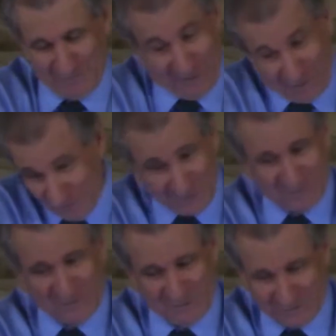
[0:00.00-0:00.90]
where I always
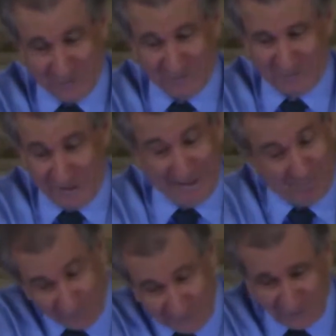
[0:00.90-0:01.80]
wore a suit and tie
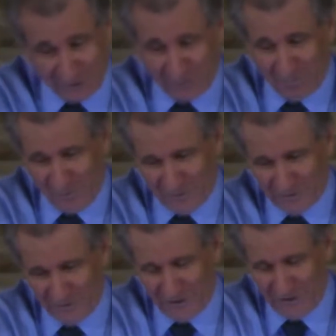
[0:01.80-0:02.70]
when I was a little boy
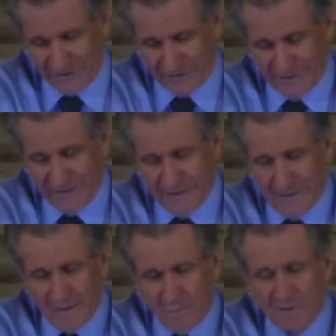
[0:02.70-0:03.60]
to church.
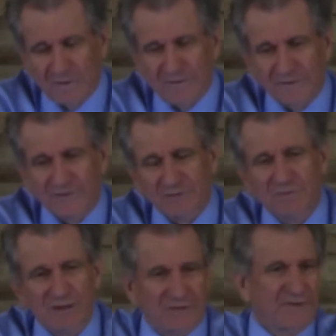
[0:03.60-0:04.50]
Well, there's
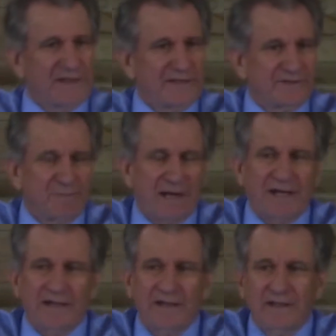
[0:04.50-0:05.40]
some good things
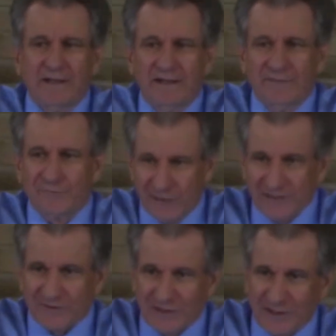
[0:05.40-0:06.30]
about
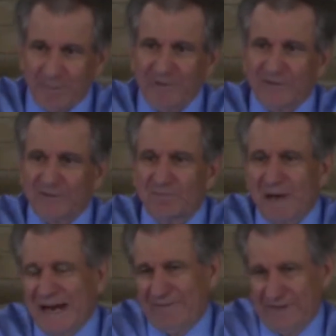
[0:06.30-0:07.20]
dressing up, and there's some
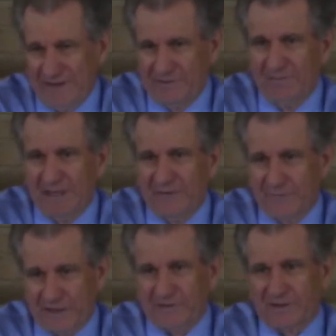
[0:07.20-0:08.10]
bad things about
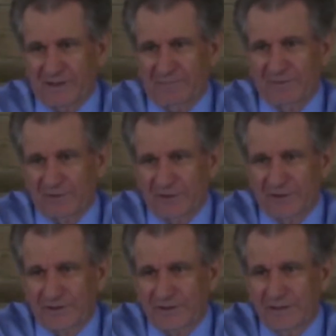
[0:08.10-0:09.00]
dressing up for
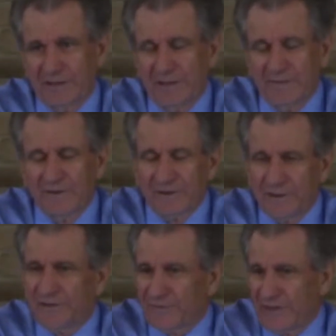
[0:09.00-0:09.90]
church. The
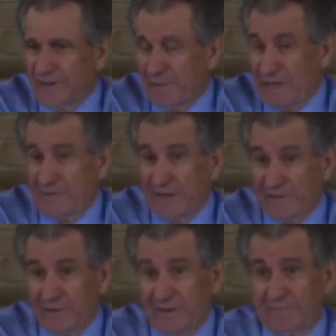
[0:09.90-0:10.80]
good thing about
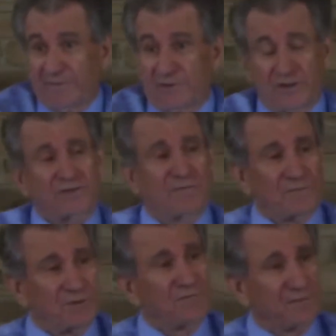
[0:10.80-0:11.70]
dressing up for church, if
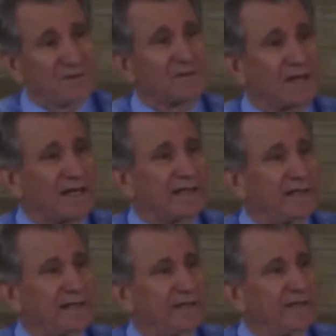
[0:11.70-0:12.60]
you feel like
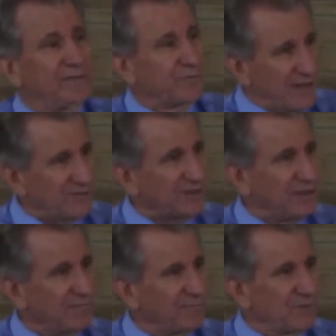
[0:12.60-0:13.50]

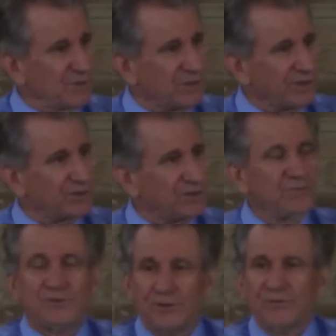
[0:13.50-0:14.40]
dressing up for church,
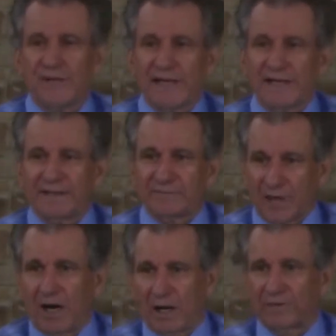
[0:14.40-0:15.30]
you do that
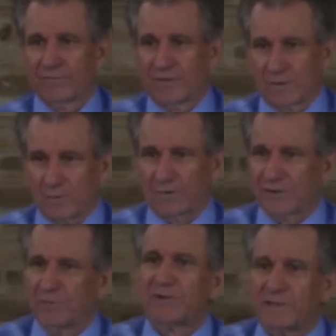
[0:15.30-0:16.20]
to honor the
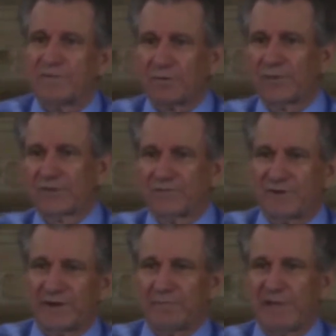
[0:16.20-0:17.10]
Lord. You want to give the Lord your
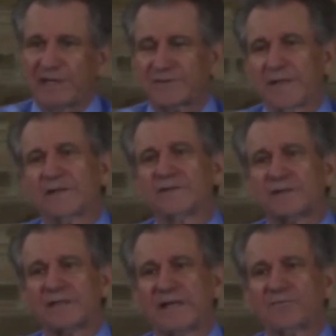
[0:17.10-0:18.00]
very best. And I
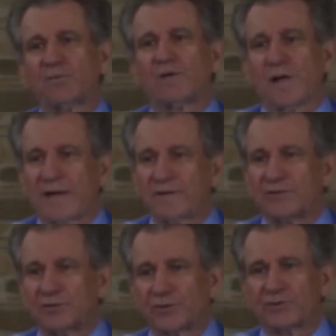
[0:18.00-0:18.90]
understand that's where a lot of
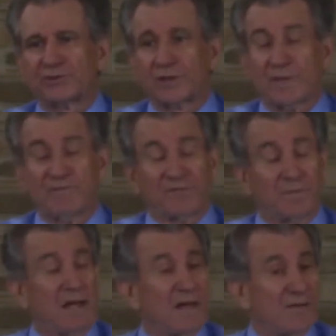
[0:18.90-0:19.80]
these churches are coming
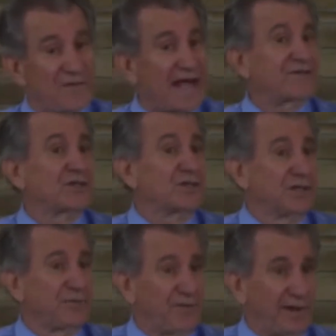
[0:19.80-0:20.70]
from. That's a
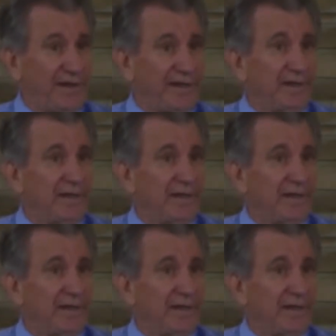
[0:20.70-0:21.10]
good thing.